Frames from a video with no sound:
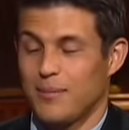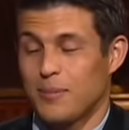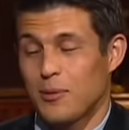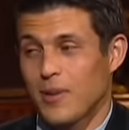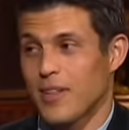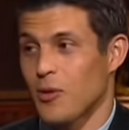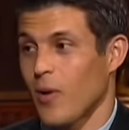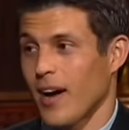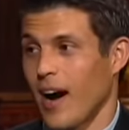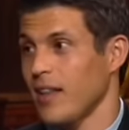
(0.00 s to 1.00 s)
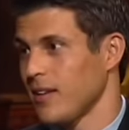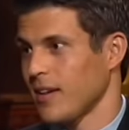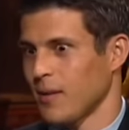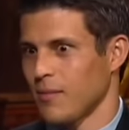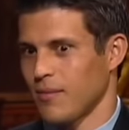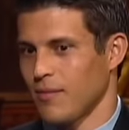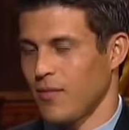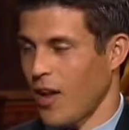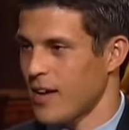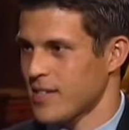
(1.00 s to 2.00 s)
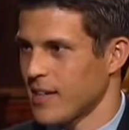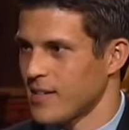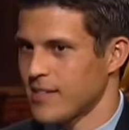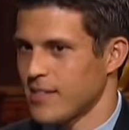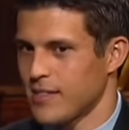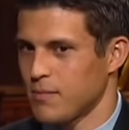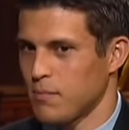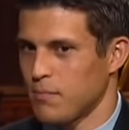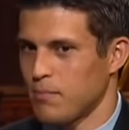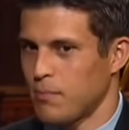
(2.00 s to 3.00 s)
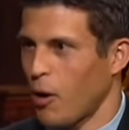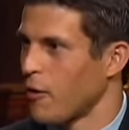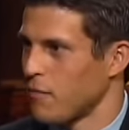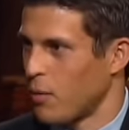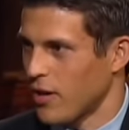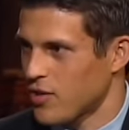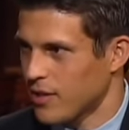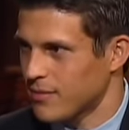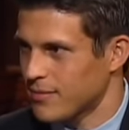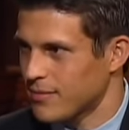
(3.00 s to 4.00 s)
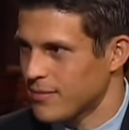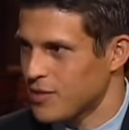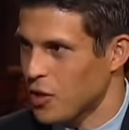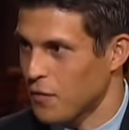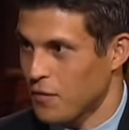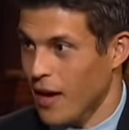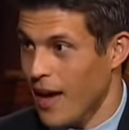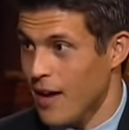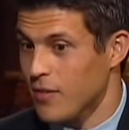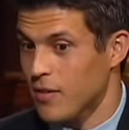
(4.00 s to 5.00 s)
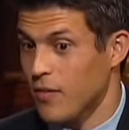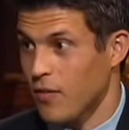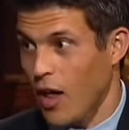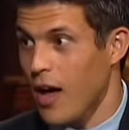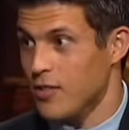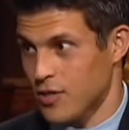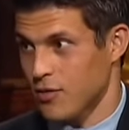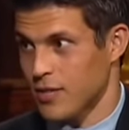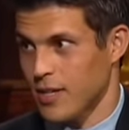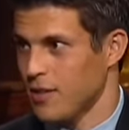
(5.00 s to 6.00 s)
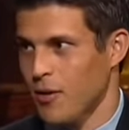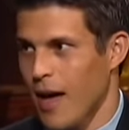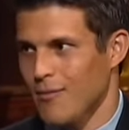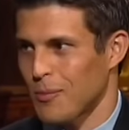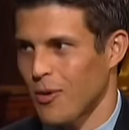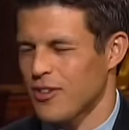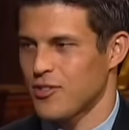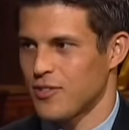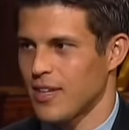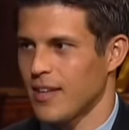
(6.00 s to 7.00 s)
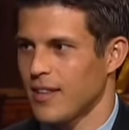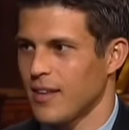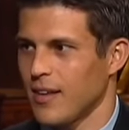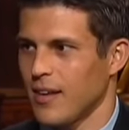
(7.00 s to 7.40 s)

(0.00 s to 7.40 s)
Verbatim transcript: But really, the way I look at flossing is it's part of brushing. So if you haven't flossed your teeth, you haven't brushed your teeth.